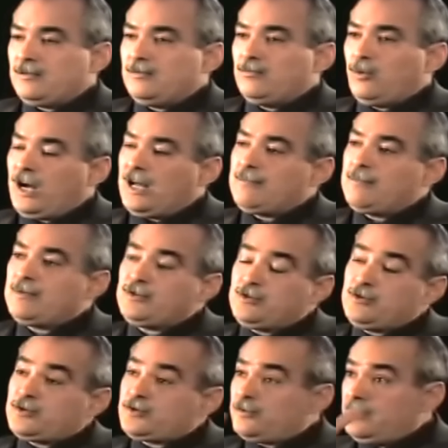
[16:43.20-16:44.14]
Muhammad
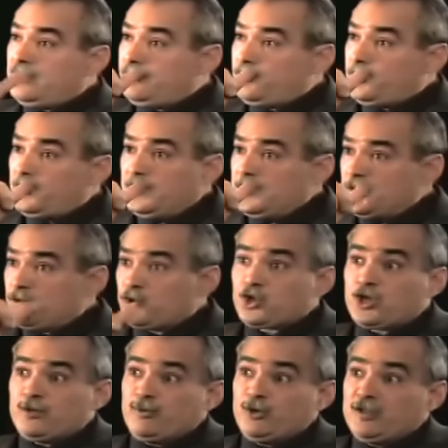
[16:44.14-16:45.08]
used to live with the
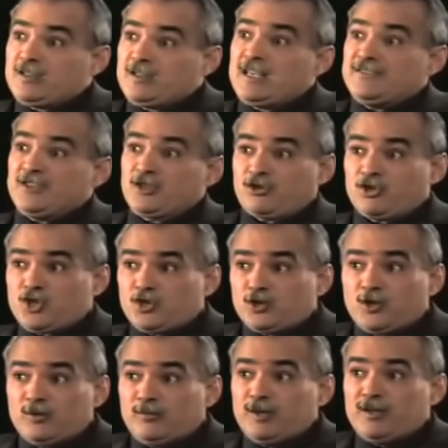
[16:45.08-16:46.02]
Jewish community and the
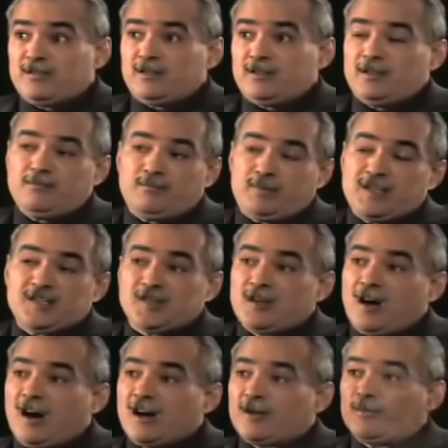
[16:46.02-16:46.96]
Christian community in peace
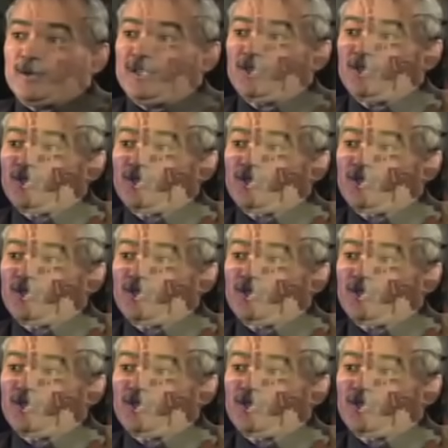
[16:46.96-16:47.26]
and harmony.